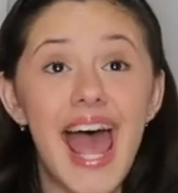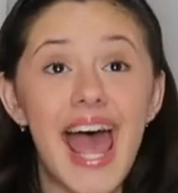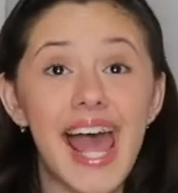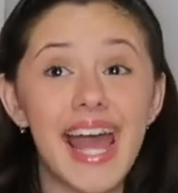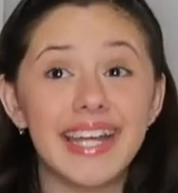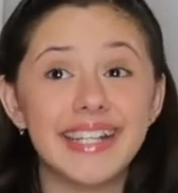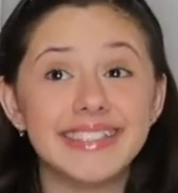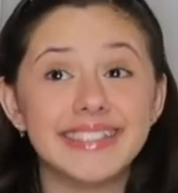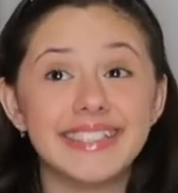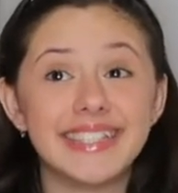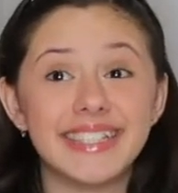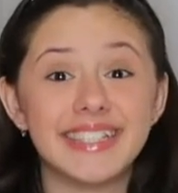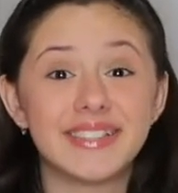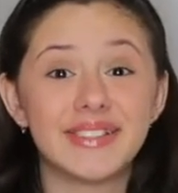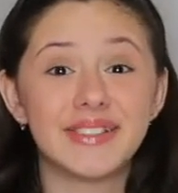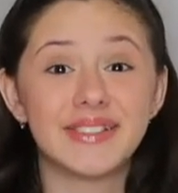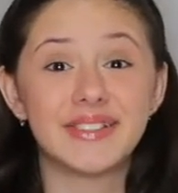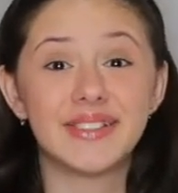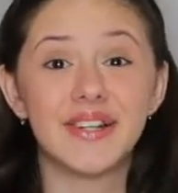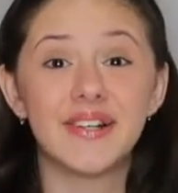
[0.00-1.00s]
And
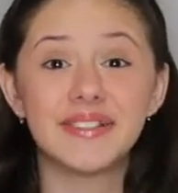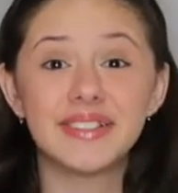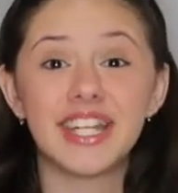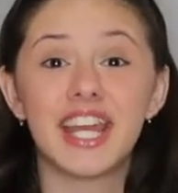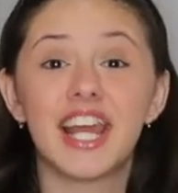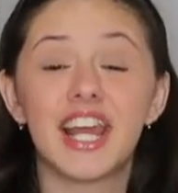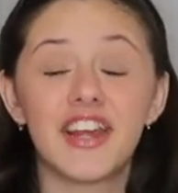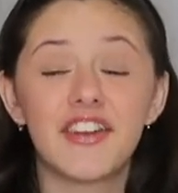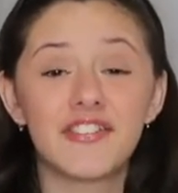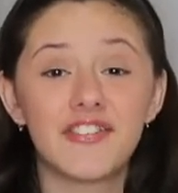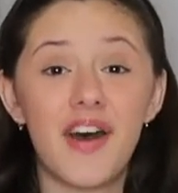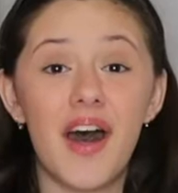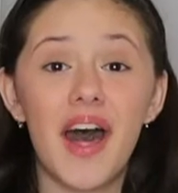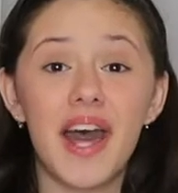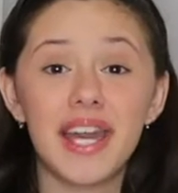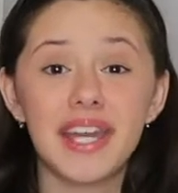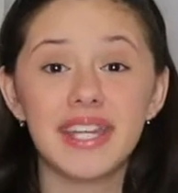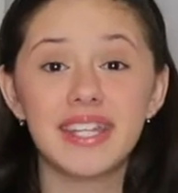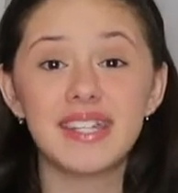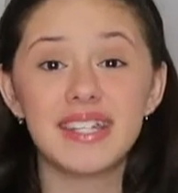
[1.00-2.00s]
it's so
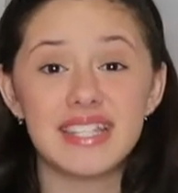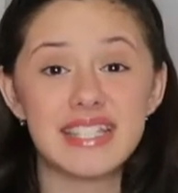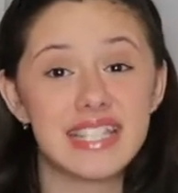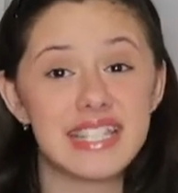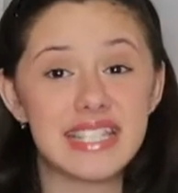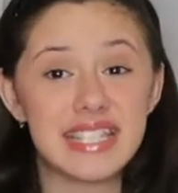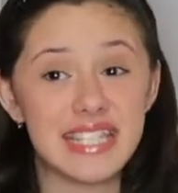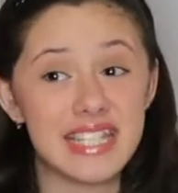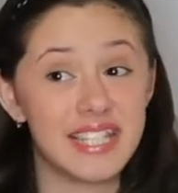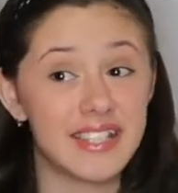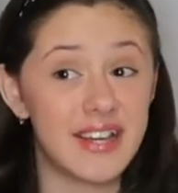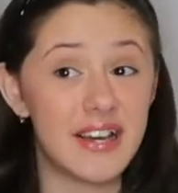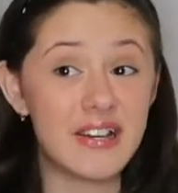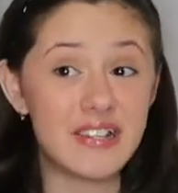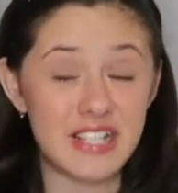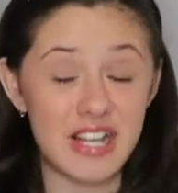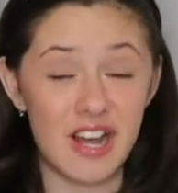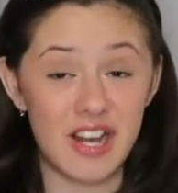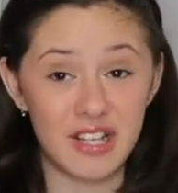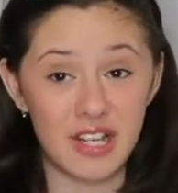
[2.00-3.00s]
terrifying to see
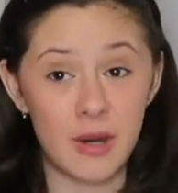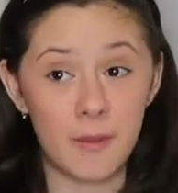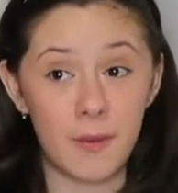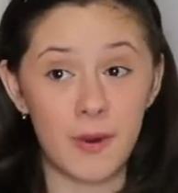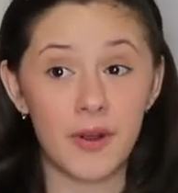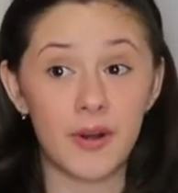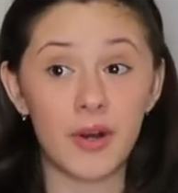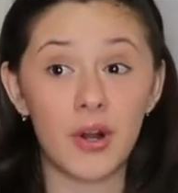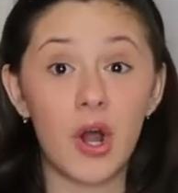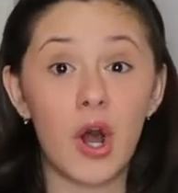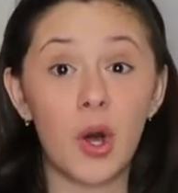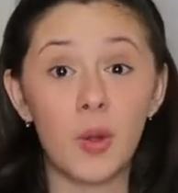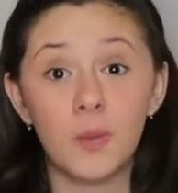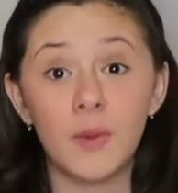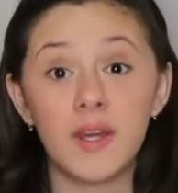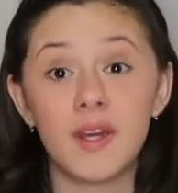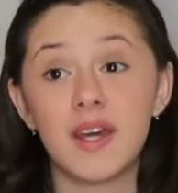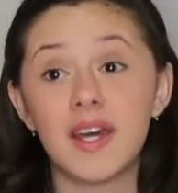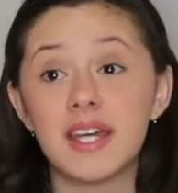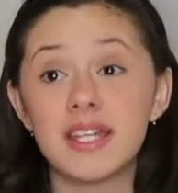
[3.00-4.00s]
those on your protocol
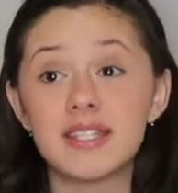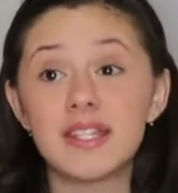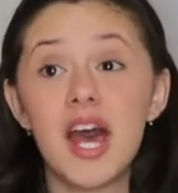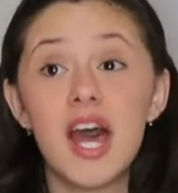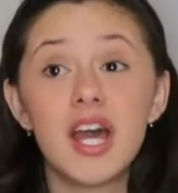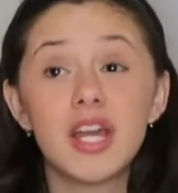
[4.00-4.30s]
because